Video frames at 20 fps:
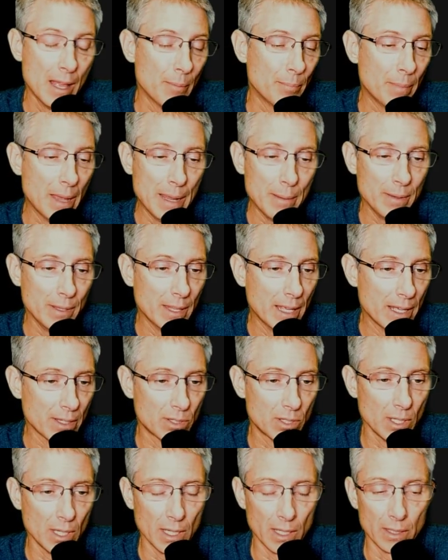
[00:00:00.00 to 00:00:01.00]
Maybe
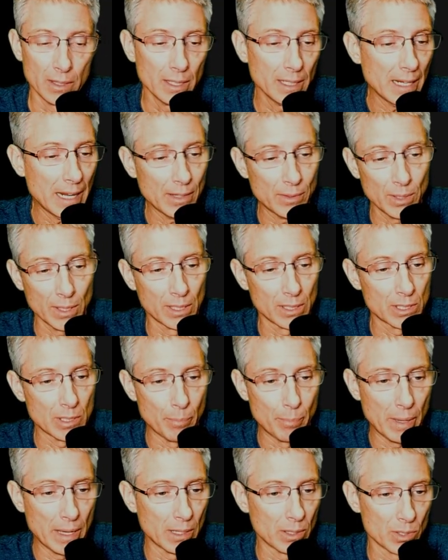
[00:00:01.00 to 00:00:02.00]
that's it. And then I think it's a
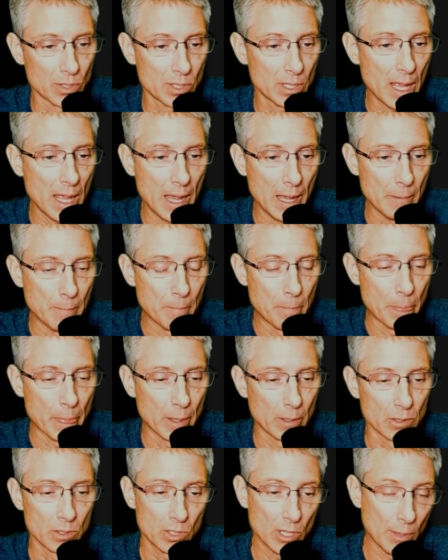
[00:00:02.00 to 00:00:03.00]
better set,
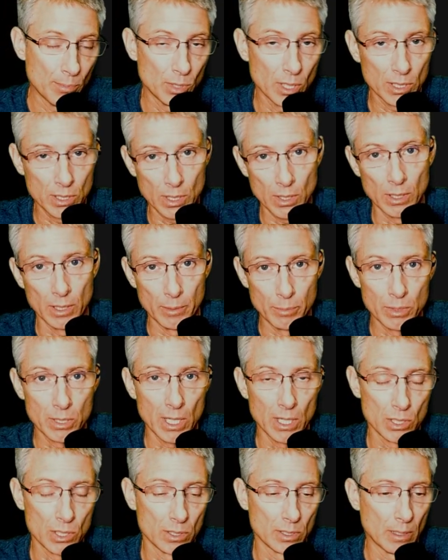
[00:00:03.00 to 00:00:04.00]
subject to the
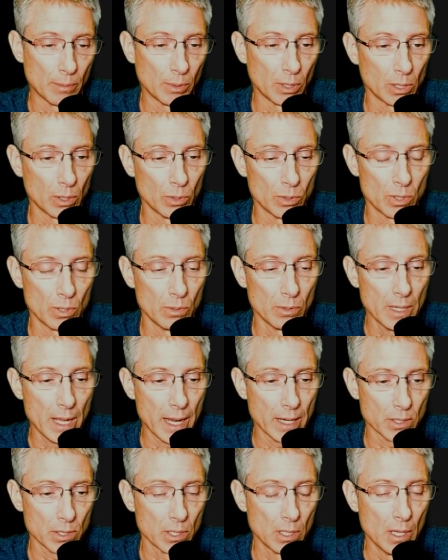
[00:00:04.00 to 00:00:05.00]
limitations I'm going to go to
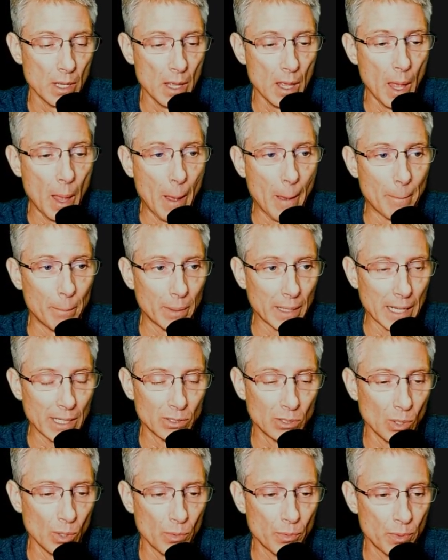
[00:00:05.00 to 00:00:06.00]
next. But I
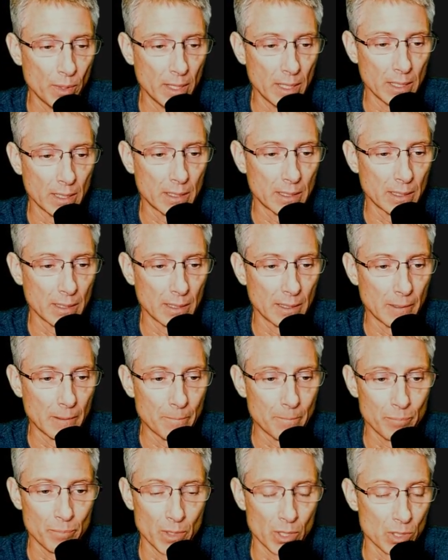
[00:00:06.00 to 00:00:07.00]
do think
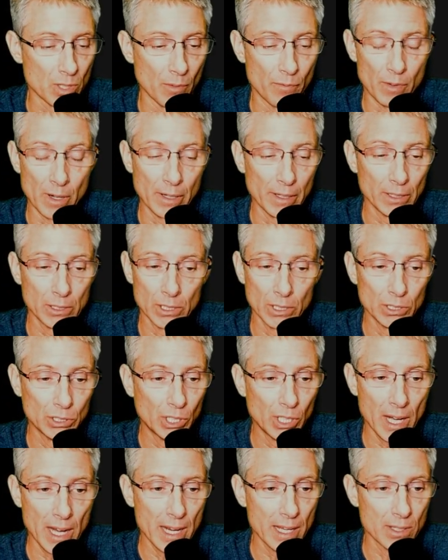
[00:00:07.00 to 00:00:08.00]
there's a very good
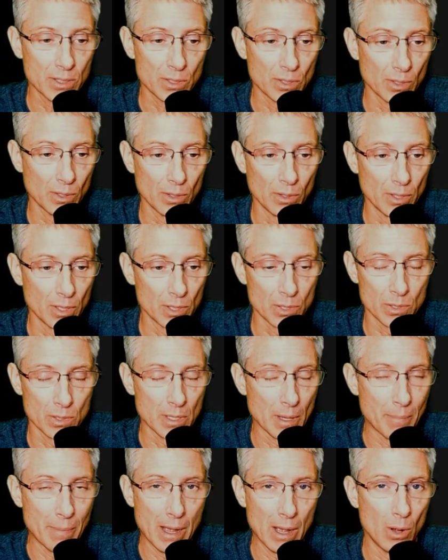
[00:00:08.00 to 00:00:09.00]
chance this is
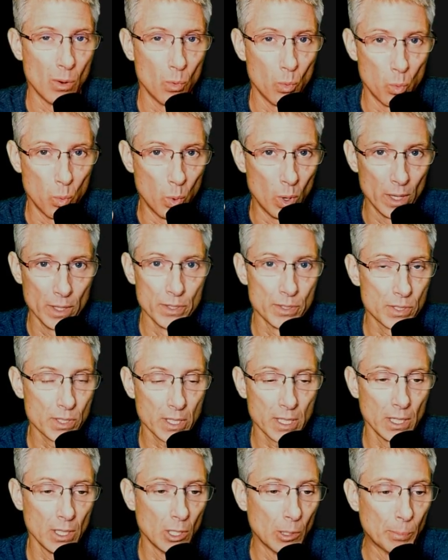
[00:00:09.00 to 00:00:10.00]
about 1
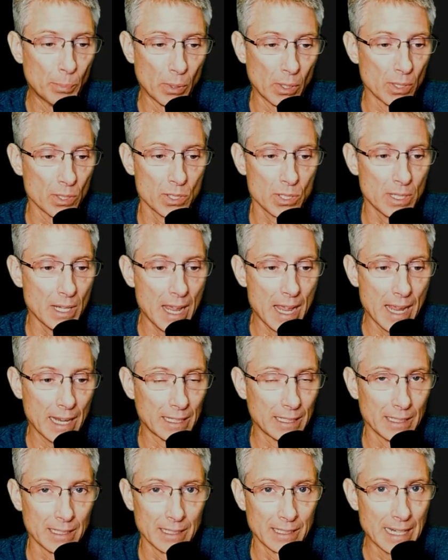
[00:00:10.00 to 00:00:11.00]
skill per
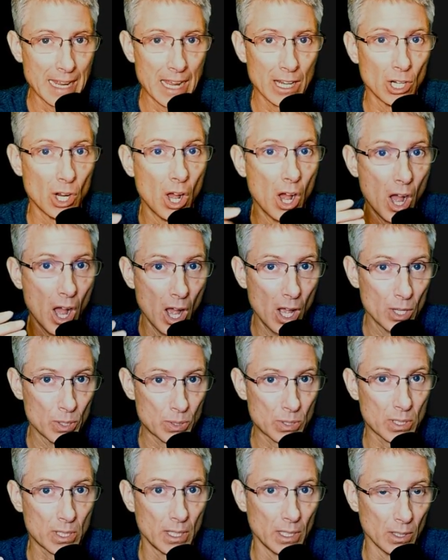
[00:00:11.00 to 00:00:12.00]
stack, not all
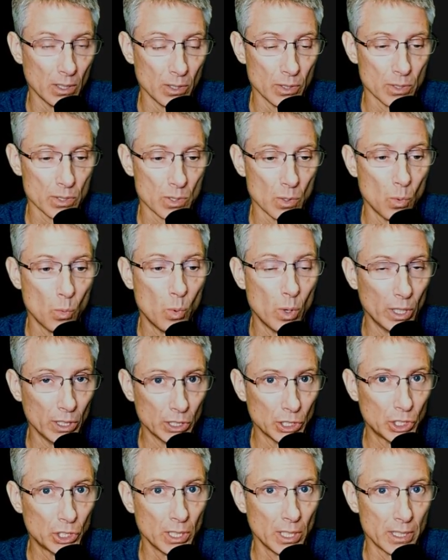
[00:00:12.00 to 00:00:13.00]
skills
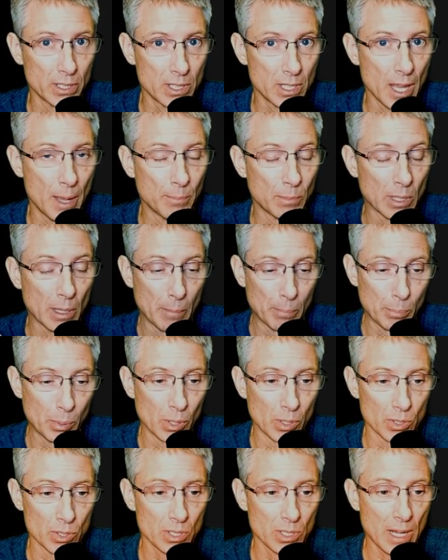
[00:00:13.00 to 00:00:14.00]
1 attempt
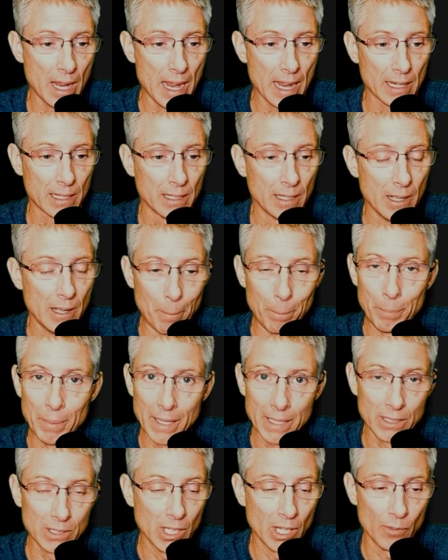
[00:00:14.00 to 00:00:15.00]
per stack.
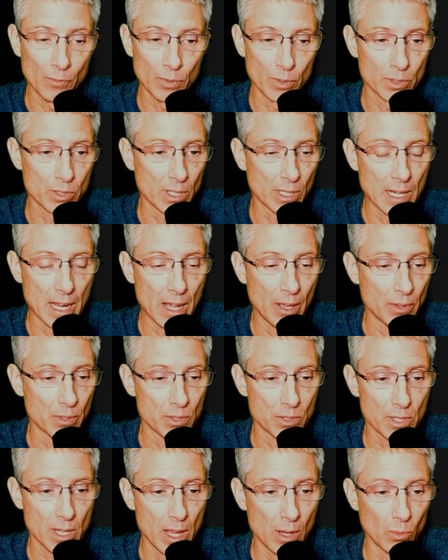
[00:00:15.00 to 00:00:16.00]
Big difference in how the
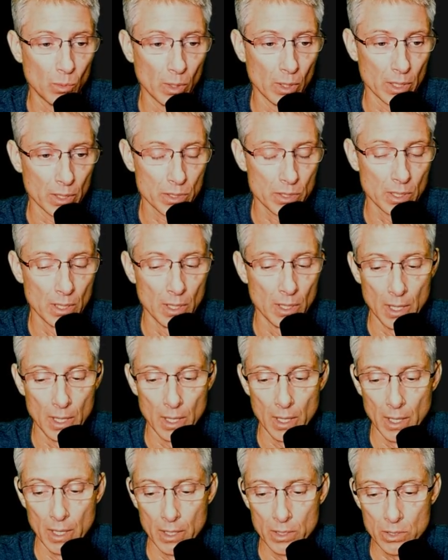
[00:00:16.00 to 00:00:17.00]
set works.
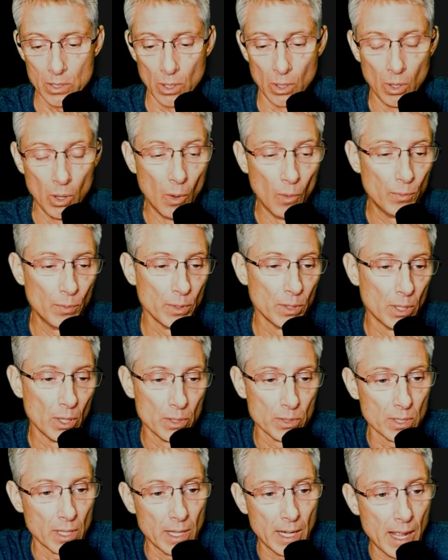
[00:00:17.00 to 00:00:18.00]
So hopefully
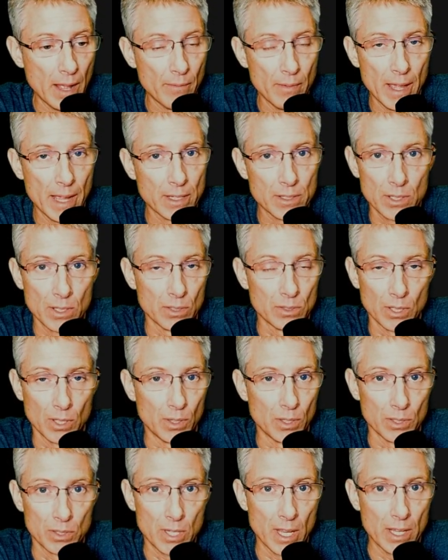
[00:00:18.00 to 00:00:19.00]
those that have access to
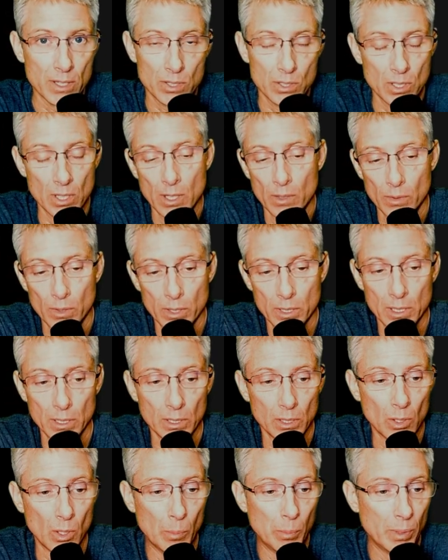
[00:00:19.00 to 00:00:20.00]
the test server
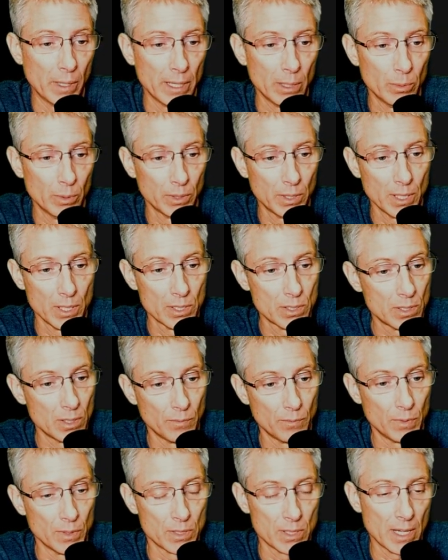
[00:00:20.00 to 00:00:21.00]
can go play with this
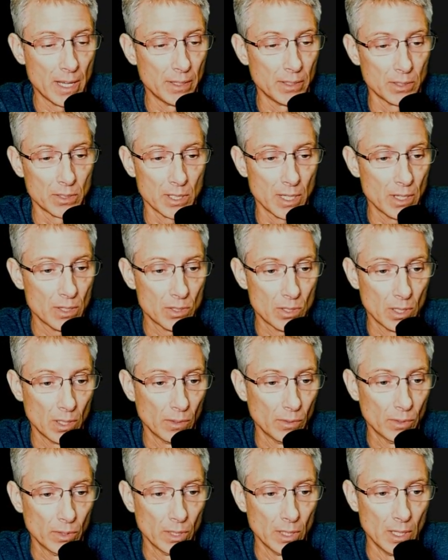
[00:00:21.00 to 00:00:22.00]
if it's on the test
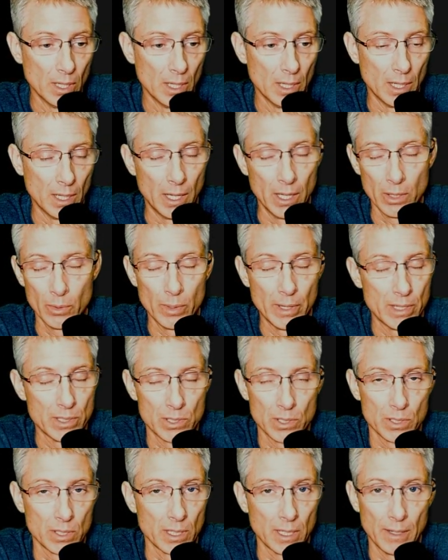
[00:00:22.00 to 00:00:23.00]
server.
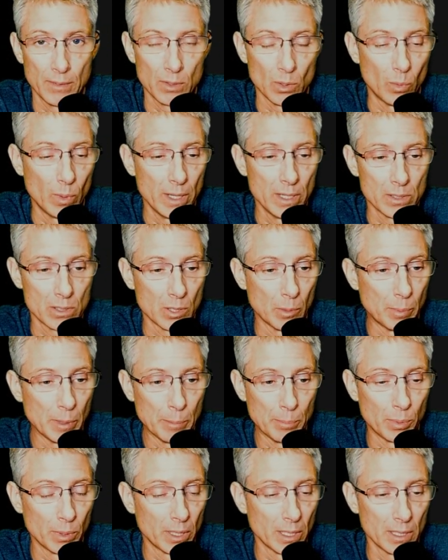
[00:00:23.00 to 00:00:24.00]
Otherwise, it's going to have to wait until
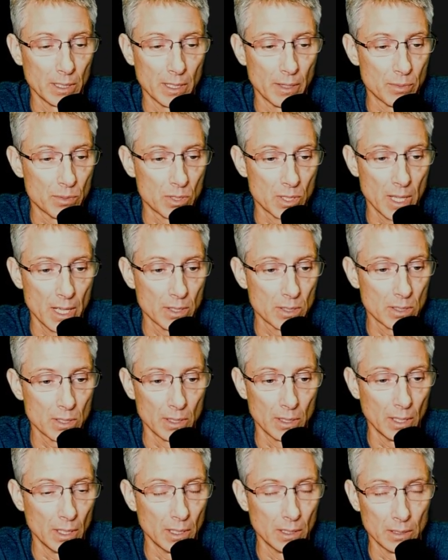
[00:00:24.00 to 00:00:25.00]
people get enough sets
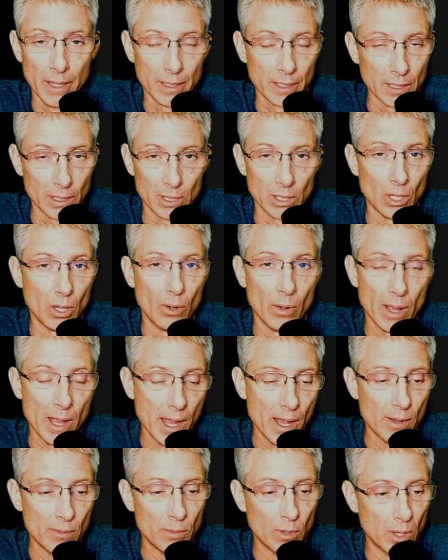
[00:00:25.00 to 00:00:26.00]
and then can go
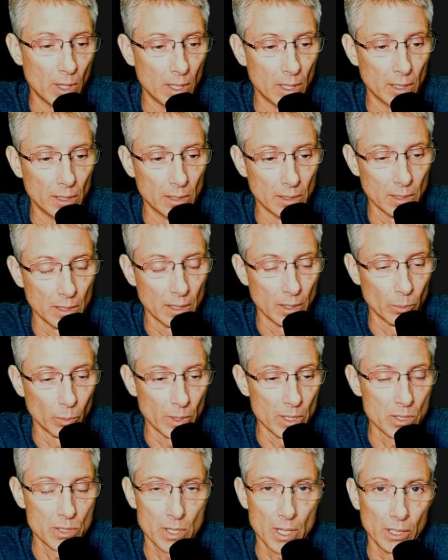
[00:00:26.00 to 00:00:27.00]
have a
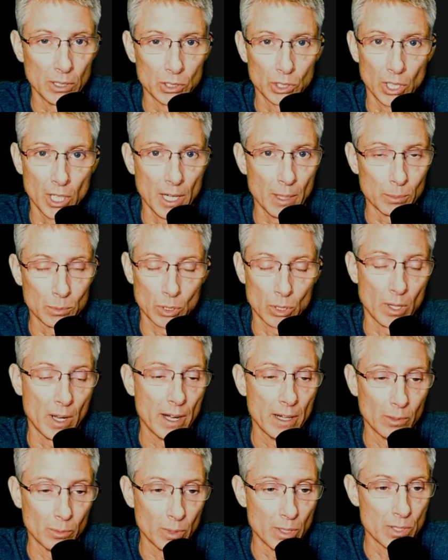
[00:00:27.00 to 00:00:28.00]
reset champ
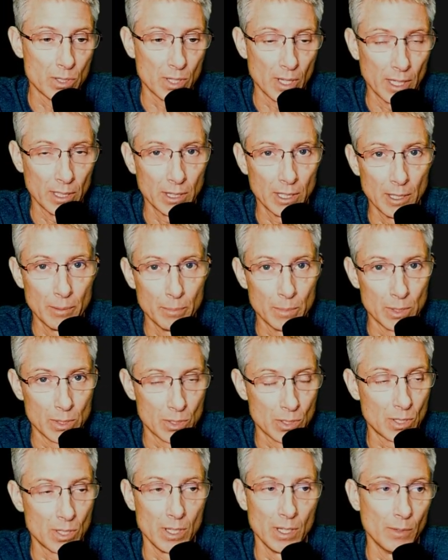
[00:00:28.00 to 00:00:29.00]
try and reset them and
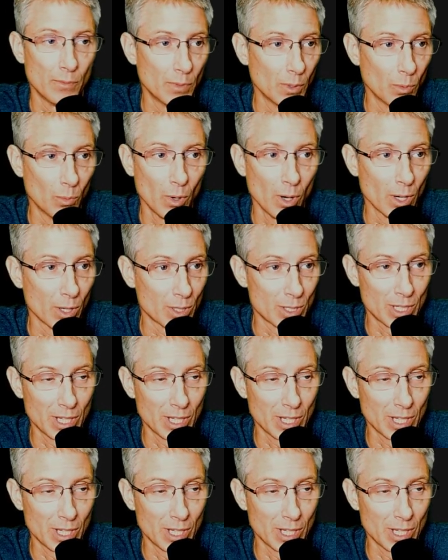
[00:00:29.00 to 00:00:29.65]
see if it works.